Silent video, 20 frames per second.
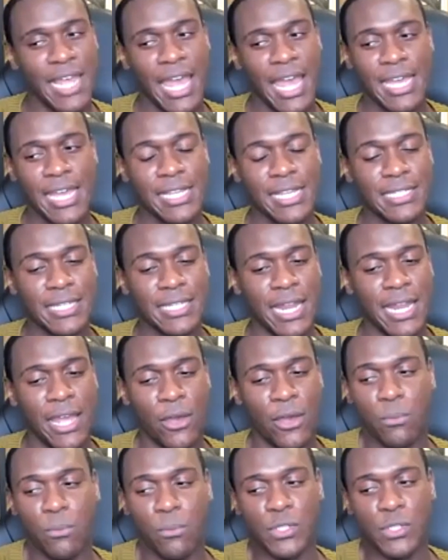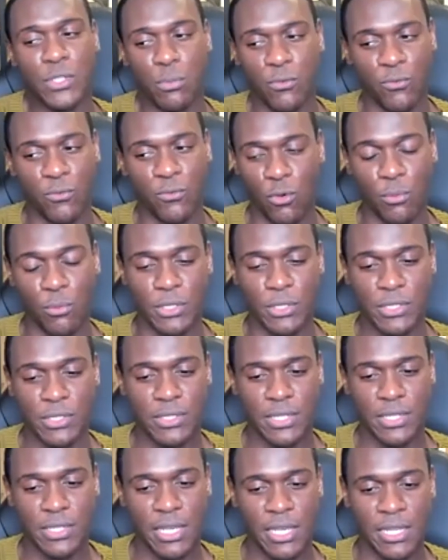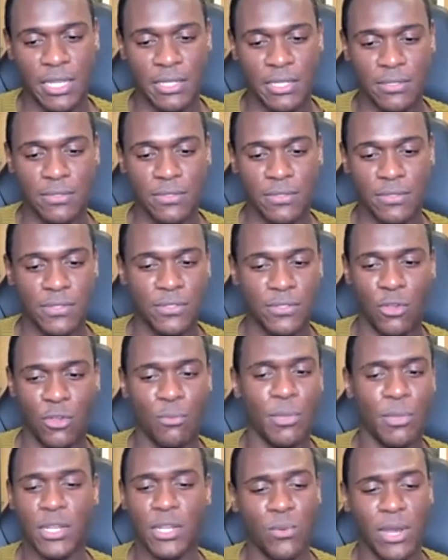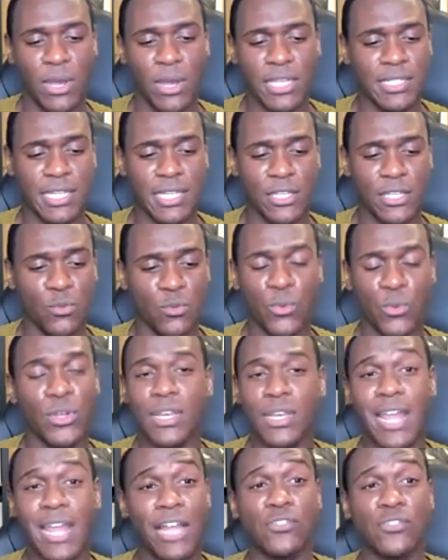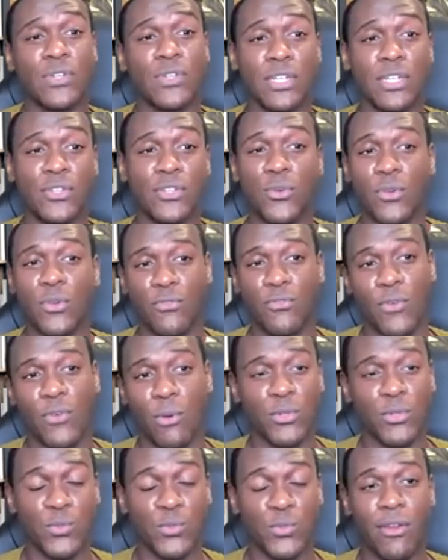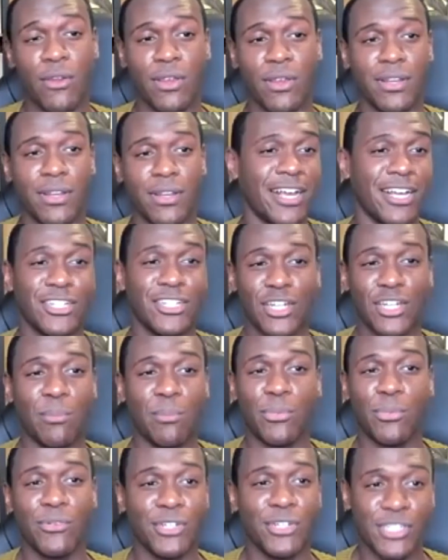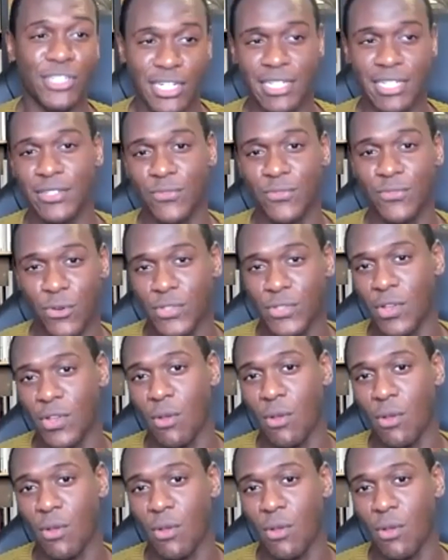aids and helps the performance in so many ways that you wouldn't naturally do if I was wearing like a jumper and jeans, for example.